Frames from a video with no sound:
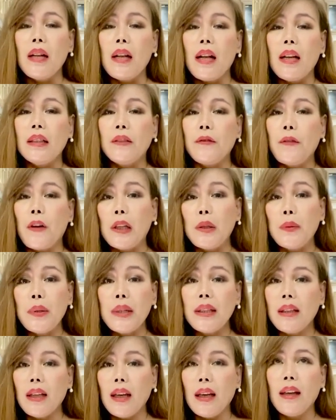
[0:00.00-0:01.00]
And the
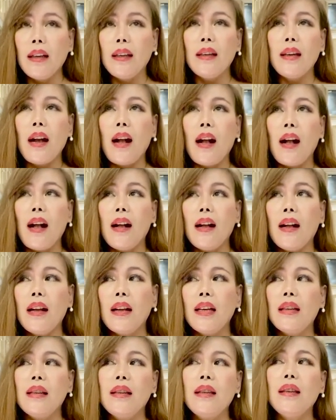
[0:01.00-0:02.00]
following day,
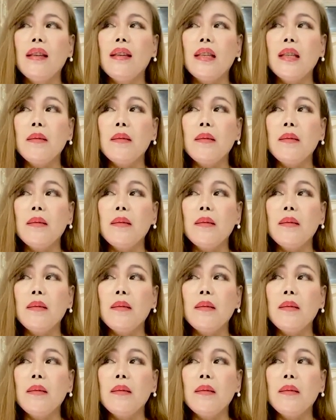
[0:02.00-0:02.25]
I